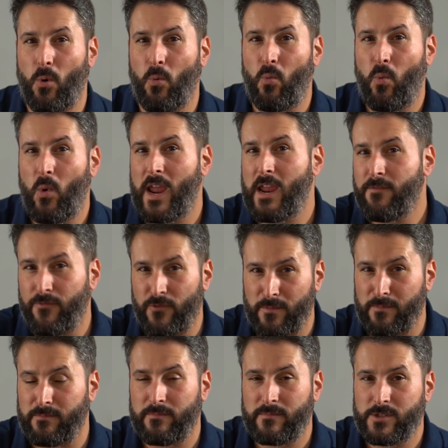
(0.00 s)
away
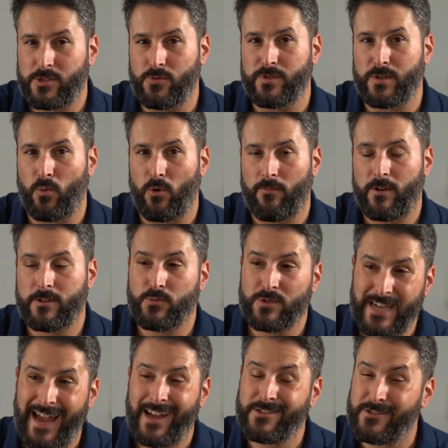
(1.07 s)
from choosing WordPress,
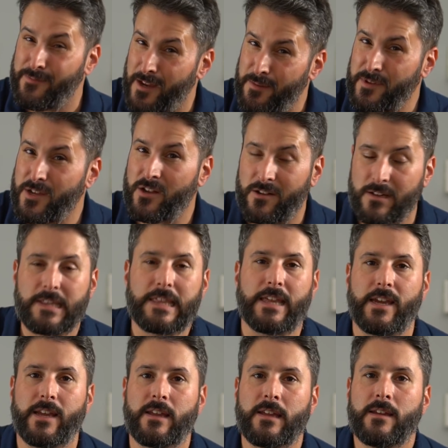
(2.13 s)
which actually might be a good
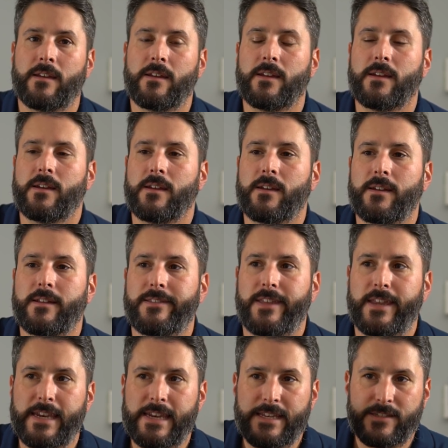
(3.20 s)
thing,
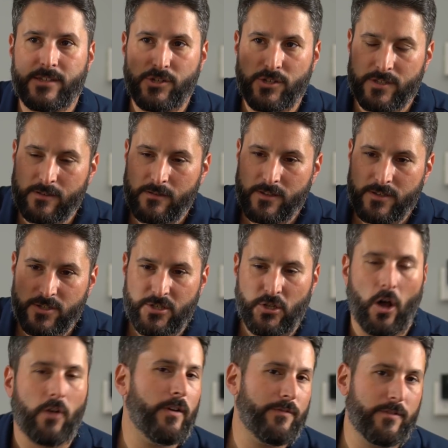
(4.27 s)
than it is to just
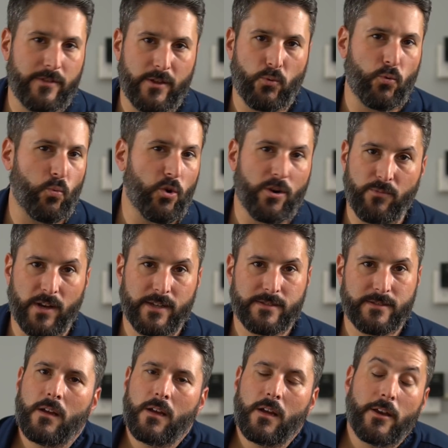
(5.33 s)
solve everything with WordPress.